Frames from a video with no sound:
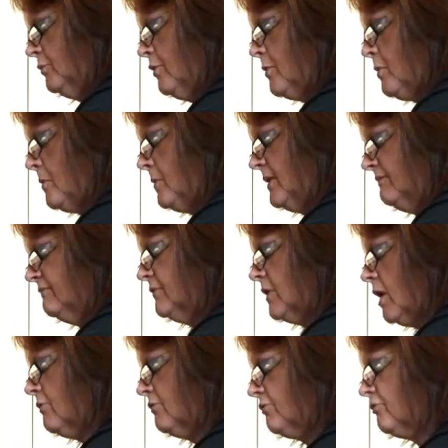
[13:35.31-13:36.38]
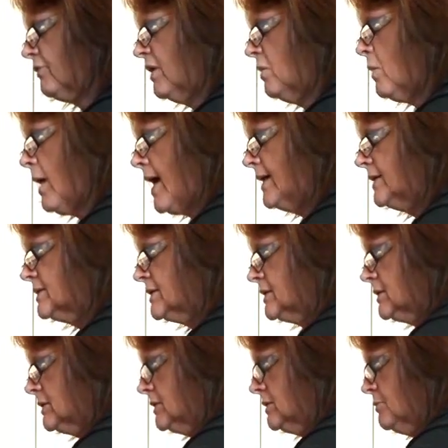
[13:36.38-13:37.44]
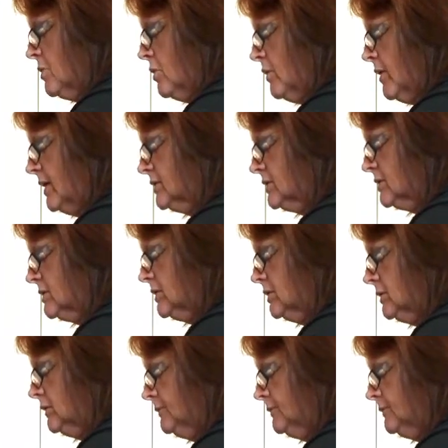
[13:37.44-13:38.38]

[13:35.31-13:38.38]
would probably go 3 ways, to be honest.